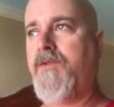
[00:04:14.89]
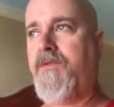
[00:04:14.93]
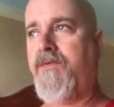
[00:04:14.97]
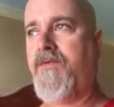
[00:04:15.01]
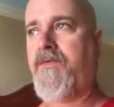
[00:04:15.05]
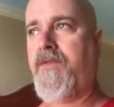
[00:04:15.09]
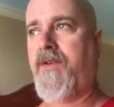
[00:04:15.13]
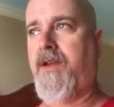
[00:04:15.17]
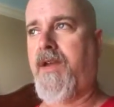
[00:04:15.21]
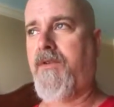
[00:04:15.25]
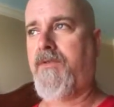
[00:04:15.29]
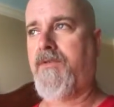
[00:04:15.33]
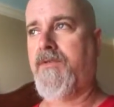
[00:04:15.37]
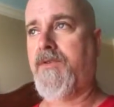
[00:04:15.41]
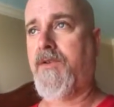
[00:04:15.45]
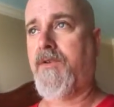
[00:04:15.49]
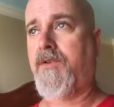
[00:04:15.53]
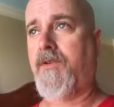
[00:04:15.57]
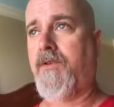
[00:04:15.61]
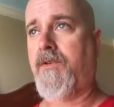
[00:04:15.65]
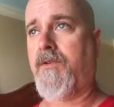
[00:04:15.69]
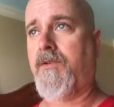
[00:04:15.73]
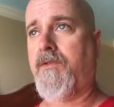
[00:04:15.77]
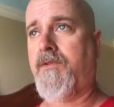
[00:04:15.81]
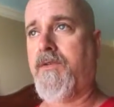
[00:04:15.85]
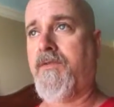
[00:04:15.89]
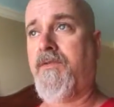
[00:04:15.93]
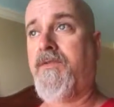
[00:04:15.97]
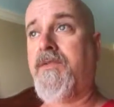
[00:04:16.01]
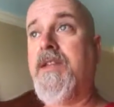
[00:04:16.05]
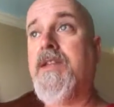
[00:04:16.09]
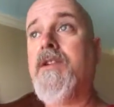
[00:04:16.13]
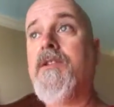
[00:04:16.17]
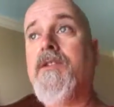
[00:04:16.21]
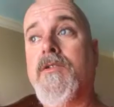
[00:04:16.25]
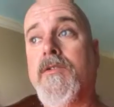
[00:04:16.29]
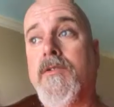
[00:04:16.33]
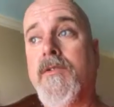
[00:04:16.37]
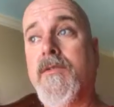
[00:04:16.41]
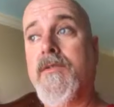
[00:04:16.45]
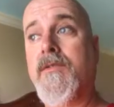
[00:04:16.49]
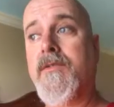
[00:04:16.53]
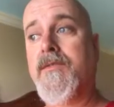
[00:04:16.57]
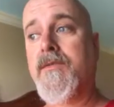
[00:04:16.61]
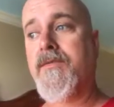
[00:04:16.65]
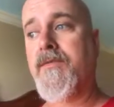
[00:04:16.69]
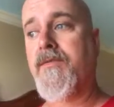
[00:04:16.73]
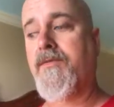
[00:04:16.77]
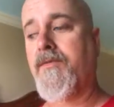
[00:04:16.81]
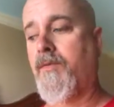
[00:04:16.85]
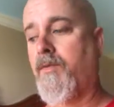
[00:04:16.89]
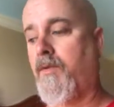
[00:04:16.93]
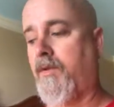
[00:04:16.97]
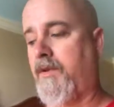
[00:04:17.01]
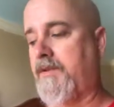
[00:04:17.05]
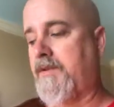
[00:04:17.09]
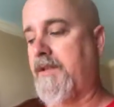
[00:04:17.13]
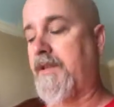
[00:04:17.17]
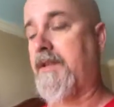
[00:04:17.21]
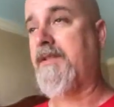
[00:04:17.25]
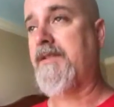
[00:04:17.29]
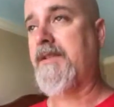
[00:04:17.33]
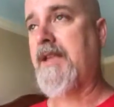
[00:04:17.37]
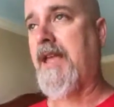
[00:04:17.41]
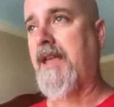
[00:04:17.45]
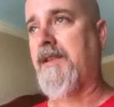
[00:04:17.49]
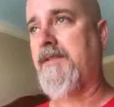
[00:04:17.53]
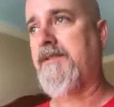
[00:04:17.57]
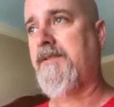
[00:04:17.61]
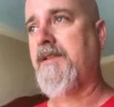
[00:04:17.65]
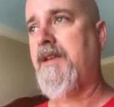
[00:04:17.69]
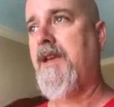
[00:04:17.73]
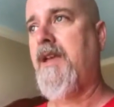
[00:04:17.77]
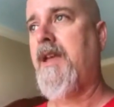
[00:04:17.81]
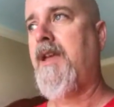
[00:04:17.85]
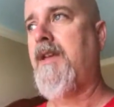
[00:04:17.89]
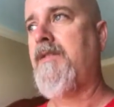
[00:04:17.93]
you've found the vehicle for success,